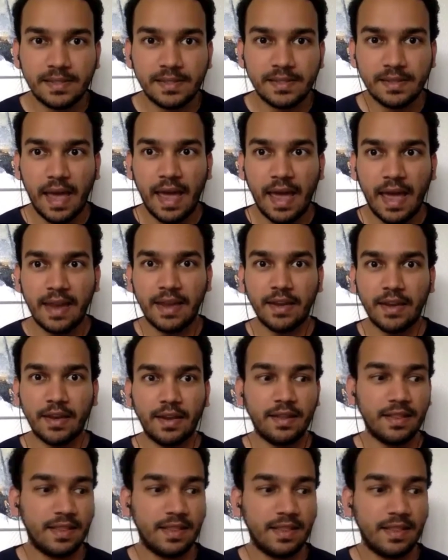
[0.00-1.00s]
And that's
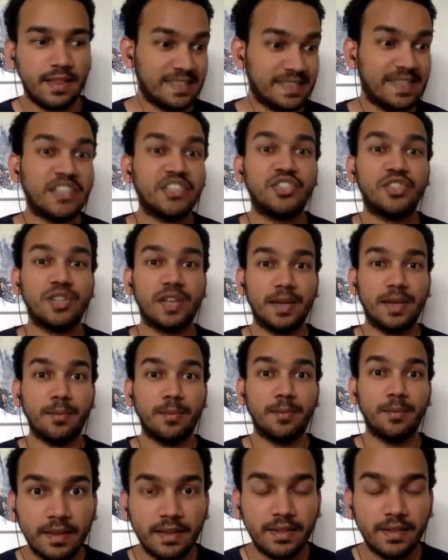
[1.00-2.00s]
essentially
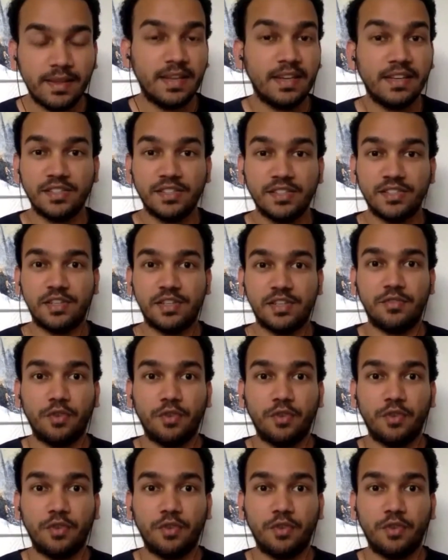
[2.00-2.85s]
moving the industry forward,